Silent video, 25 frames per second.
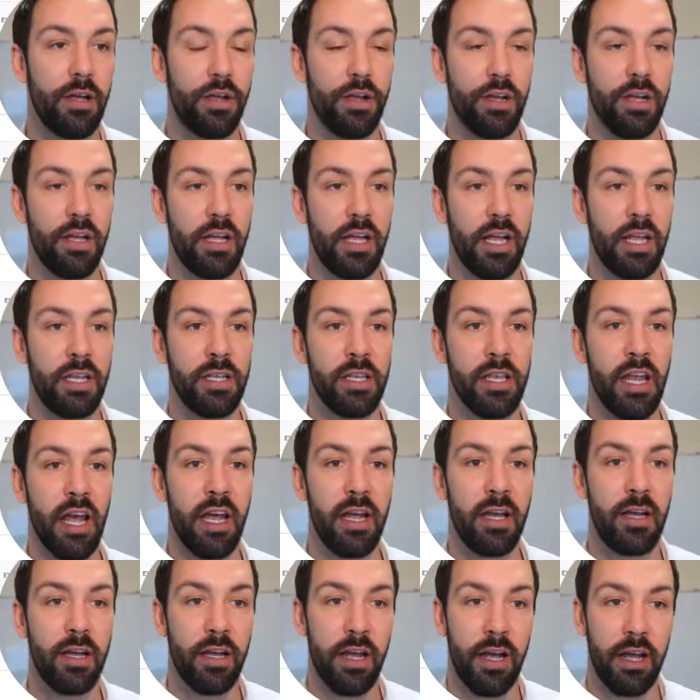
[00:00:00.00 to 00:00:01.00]

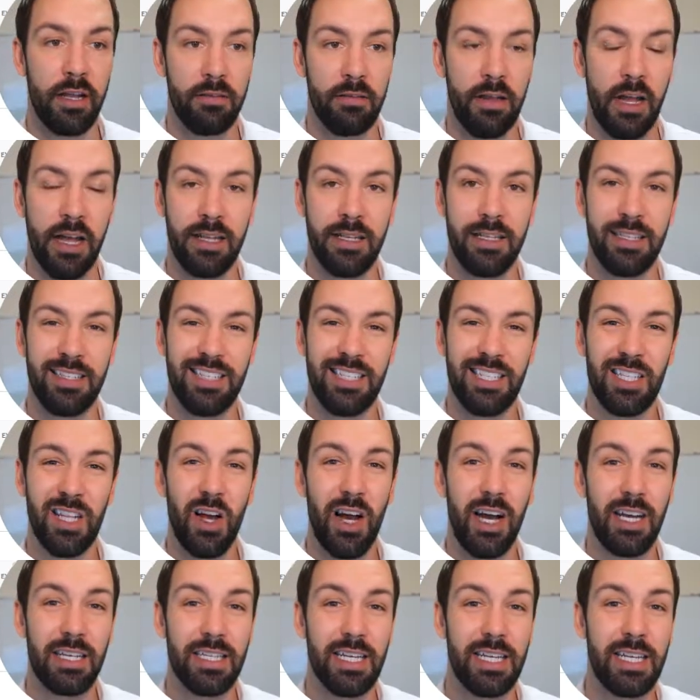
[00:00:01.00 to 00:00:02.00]
a
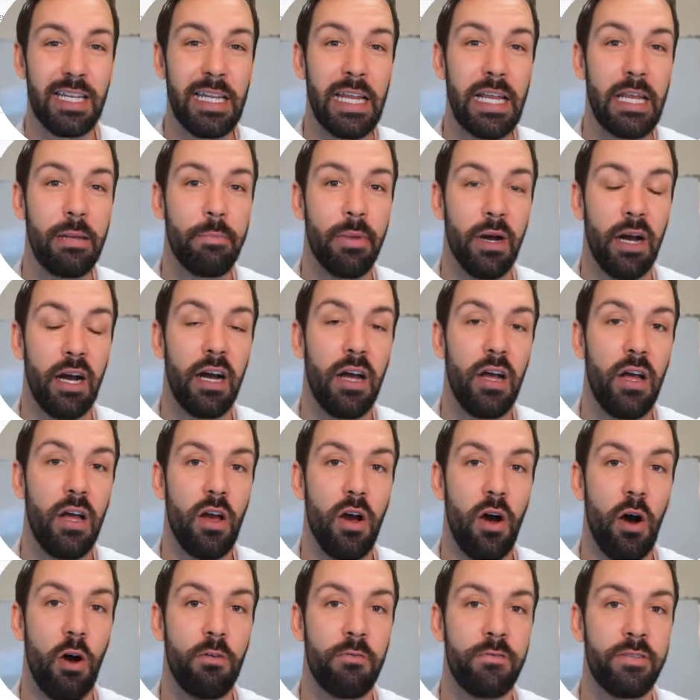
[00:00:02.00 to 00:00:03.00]
slice deeper
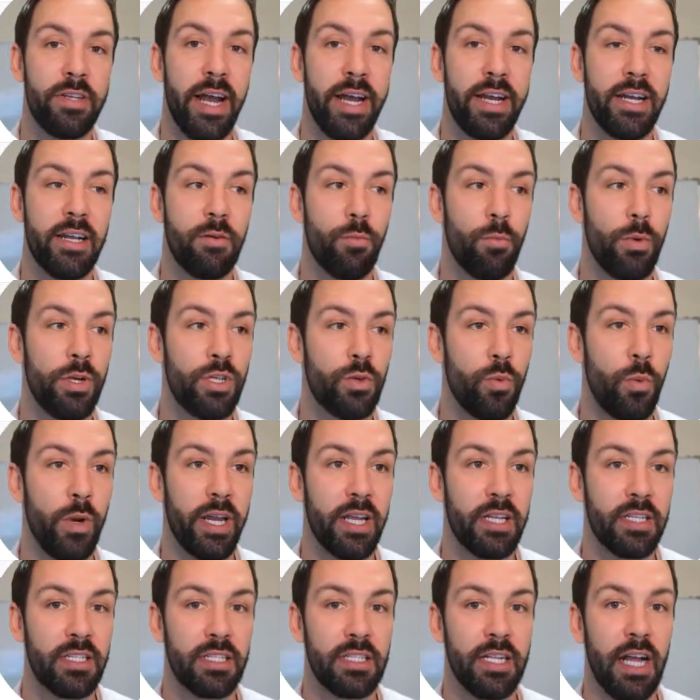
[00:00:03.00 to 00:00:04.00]
of data which we
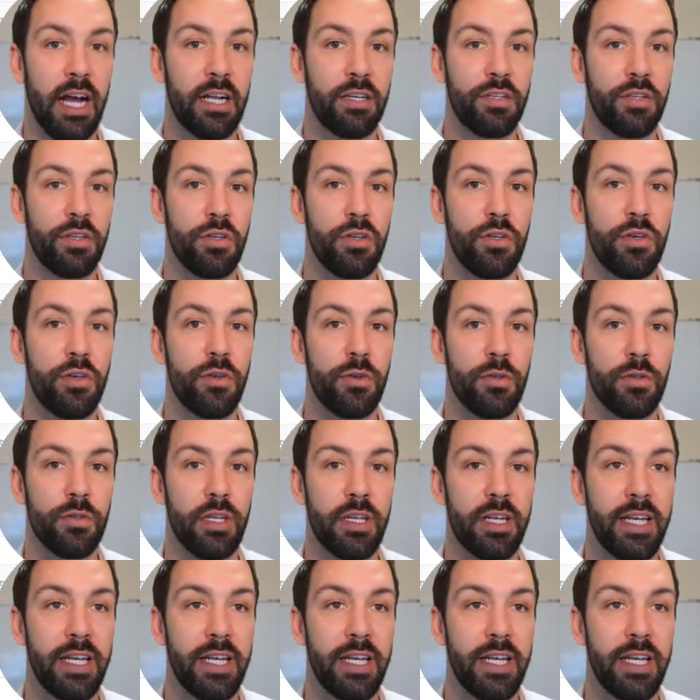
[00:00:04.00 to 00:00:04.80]
can start to use.